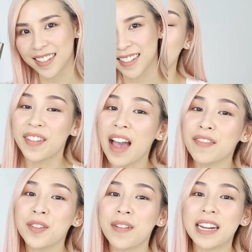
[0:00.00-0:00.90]
If you
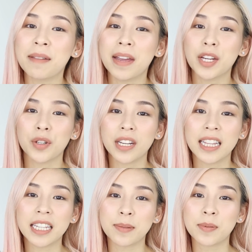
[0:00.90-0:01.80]
haven't already, make sure you
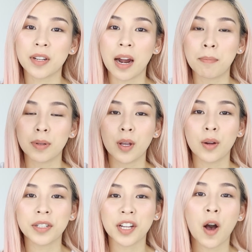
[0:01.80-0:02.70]
click subscribe
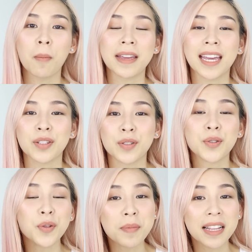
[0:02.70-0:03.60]
below to help me get to
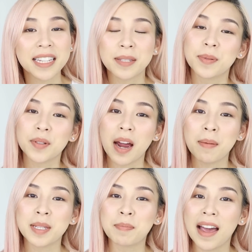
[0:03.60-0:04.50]
2 million
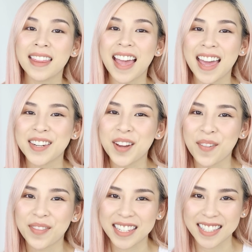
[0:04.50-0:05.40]
subscribers by the end
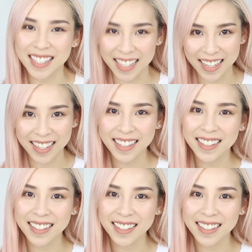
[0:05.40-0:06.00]
of this year.